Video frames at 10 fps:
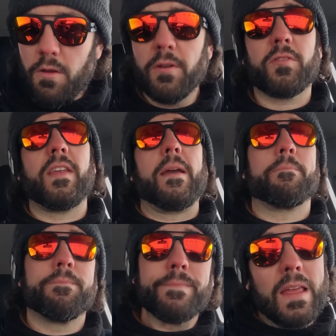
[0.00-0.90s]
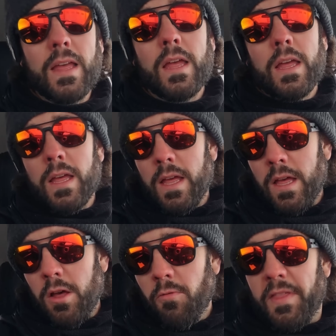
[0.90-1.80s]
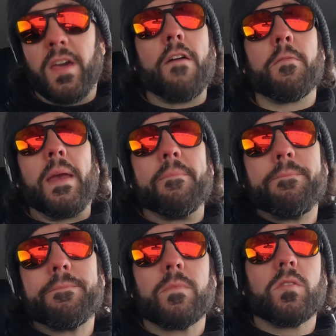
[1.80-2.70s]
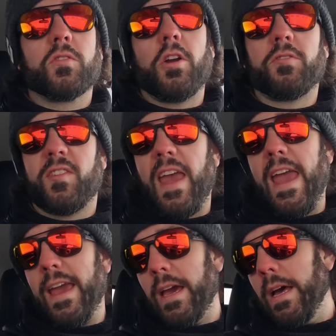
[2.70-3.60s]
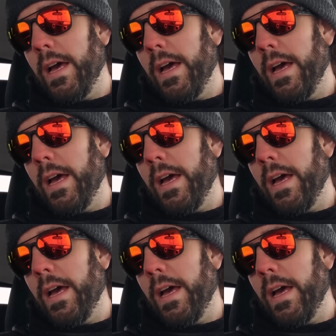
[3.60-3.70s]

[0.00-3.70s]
Here's the thing when the government starts saying